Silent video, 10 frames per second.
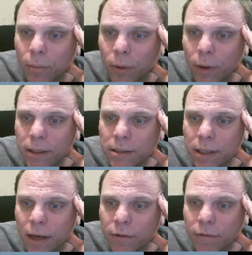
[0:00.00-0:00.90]

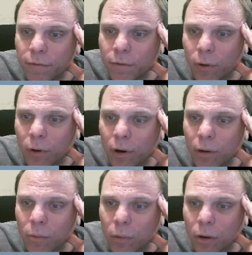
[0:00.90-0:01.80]

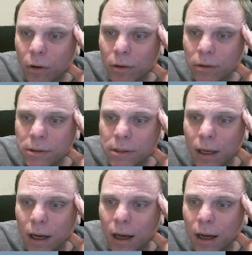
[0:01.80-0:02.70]
0.74 moles
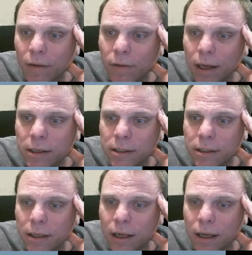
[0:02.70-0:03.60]
of
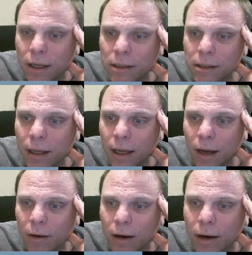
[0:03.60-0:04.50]
HCl.
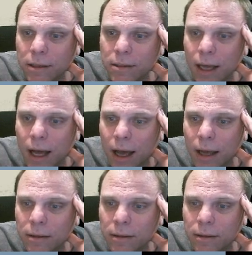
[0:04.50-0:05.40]
How hard is
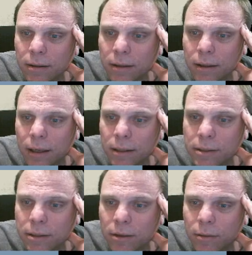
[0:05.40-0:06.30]
that? Okay,
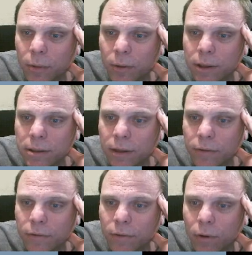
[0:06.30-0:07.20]

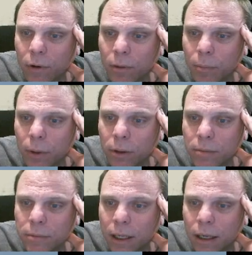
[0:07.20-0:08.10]
0.74.
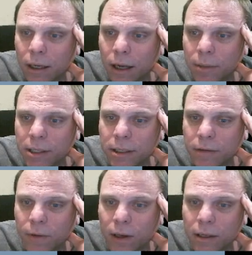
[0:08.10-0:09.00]
Boom, done. How many
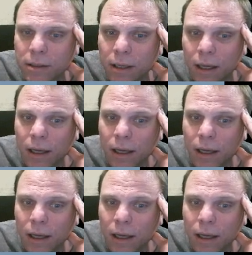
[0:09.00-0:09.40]
sig figs?